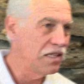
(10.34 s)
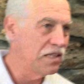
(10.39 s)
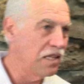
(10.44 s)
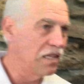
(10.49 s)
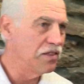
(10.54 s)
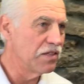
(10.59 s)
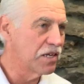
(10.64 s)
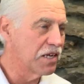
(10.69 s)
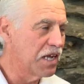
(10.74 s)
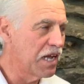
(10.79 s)

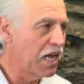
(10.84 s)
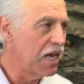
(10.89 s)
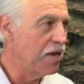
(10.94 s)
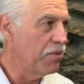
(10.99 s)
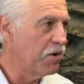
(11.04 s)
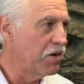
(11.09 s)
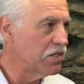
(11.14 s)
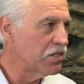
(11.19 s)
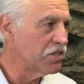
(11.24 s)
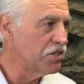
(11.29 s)
The game
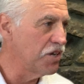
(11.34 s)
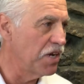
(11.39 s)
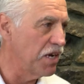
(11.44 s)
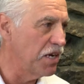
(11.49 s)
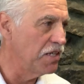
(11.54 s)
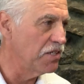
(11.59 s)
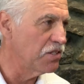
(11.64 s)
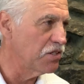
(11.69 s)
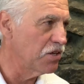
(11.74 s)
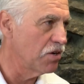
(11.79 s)
has
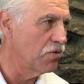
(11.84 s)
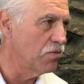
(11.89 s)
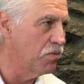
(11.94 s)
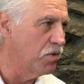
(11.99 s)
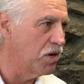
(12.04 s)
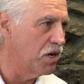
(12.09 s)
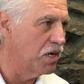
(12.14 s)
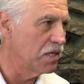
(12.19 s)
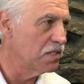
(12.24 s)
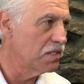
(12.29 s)
changed so
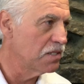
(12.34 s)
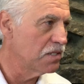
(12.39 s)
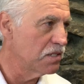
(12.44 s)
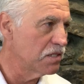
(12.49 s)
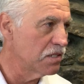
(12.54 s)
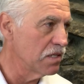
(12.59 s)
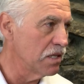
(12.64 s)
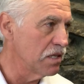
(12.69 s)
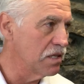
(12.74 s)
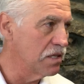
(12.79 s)
much,
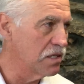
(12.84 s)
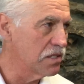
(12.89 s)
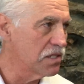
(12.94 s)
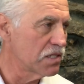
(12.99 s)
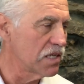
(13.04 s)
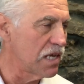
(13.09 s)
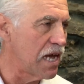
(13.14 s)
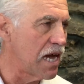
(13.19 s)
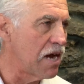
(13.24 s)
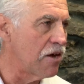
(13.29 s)
the
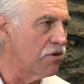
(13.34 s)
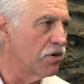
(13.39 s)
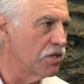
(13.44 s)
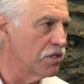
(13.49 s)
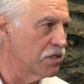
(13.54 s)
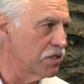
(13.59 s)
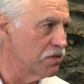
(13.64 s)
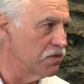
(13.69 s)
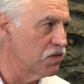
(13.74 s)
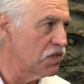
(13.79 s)

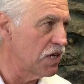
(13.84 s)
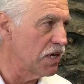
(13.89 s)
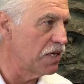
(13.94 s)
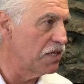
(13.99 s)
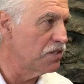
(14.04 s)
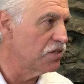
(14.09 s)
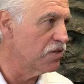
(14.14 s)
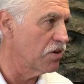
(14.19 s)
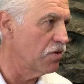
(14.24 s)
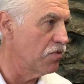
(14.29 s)
salaries have
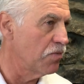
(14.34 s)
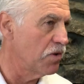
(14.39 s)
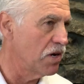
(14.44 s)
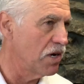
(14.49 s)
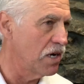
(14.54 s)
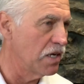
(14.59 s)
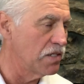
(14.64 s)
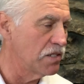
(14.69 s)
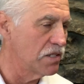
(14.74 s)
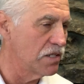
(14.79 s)
changed so
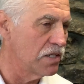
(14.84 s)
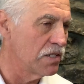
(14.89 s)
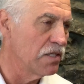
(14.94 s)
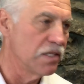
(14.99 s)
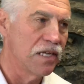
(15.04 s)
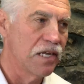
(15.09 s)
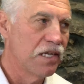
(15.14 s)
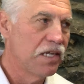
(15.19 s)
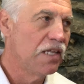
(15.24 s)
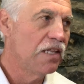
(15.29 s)
much, and
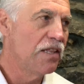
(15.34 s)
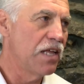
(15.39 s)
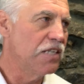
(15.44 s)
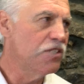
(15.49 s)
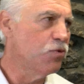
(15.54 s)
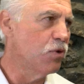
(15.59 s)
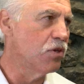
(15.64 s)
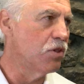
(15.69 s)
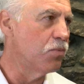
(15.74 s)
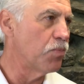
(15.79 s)

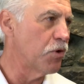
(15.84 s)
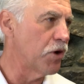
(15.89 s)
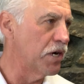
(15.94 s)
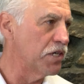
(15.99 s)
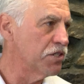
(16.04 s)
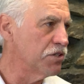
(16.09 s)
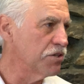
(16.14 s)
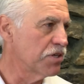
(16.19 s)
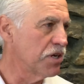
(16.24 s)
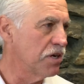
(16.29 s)
that's where the
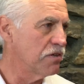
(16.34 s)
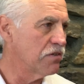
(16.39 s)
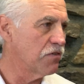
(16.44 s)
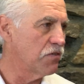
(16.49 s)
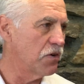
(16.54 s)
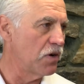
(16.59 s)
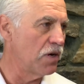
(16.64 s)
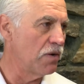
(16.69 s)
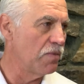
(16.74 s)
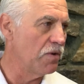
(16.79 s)
pressure comes
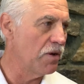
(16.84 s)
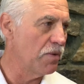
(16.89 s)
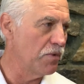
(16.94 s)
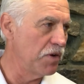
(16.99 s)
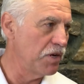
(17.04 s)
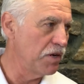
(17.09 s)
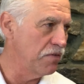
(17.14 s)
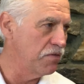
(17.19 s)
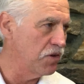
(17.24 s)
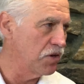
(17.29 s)
from. I
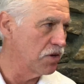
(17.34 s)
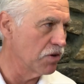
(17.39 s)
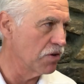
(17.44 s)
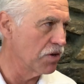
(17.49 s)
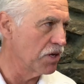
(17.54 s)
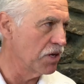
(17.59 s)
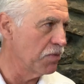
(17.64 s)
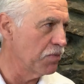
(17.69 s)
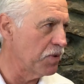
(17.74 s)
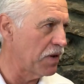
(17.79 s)
mean, if you're
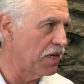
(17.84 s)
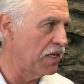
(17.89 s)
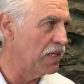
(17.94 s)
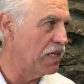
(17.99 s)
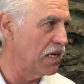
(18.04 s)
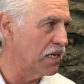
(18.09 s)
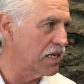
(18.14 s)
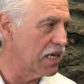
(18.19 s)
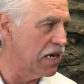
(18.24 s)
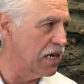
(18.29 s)
going to get paid
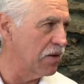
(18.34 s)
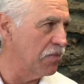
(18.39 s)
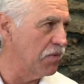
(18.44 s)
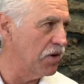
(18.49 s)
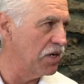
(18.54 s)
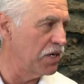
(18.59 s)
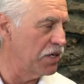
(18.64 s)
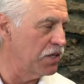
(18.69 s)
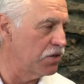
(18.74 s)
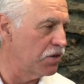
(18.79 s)
that kind of
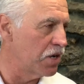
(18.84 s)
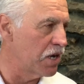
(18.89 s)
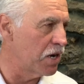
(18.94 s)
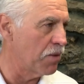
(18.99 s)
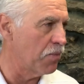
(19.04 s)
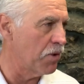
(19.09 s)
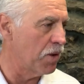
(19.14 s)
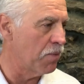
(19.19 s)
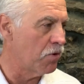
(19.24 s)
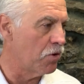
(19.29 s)
money, you got to
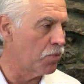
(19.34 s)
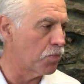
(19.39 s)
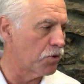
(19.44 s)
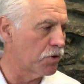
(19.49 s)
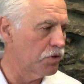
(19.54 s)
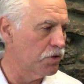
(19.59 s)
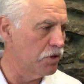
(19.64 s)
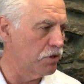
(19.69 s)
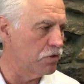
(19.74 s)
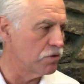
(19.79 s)
be able to
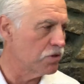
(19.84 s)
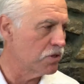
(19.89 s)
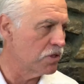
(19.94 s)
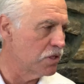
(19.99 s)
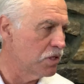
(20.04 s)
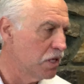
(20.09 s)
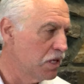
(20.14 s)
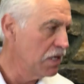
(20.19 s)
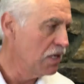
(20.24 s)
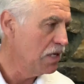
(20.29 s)
produce. And
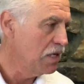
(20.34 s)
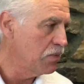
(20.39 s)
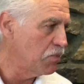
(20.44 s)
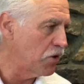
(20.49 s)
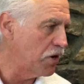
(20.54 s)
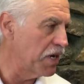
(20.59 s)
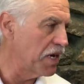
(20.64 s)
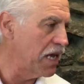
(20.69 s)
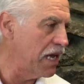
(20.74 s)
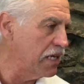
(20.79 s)

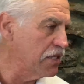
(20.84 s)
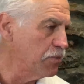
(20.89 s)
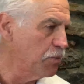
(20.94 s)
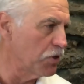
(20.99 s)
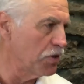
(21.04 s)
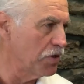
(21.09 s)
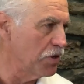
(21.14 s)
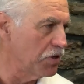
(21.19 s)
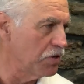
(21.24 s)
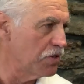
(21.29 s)
Brett has
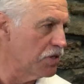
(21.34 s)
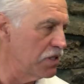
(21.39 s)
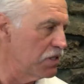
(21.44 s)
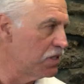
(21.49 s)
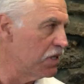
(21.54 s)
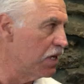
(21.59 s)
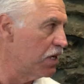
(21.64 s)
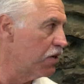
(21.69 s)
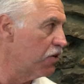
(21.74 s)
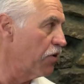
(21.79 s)
produced. He's
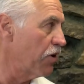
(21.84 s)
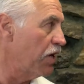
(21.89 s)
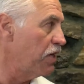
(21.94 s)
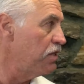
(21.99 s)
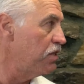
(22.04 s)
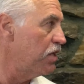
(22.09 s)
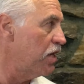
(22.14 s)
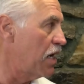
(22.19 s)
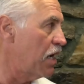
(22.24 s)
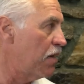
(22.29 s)
done a great
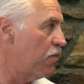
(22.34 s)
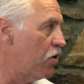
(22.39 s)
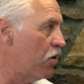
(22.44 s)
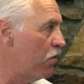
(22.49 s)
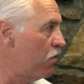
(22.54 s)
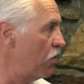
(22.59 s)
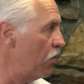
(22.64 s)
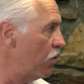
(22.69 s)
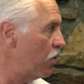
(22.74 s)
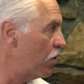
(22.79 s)
job
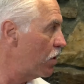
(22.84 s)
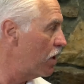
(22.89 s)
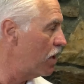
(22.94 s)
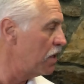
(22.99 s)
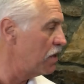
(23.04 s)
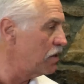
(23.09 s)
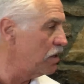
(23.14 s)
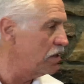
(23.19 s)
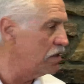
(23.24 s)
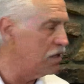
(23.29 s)
over
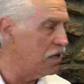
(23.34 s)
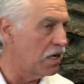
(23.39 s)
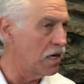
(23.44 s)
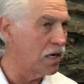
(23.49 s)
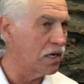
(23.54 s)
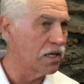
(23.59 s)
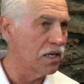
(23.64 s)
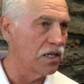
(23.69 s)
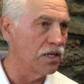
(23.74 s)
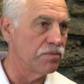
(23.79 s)
at
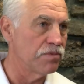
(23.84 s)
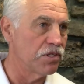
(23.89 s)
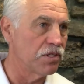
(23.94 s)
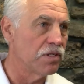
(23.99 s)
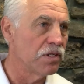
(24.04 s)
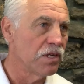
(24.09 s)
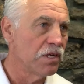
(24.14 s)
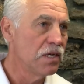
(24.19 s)
Clemson.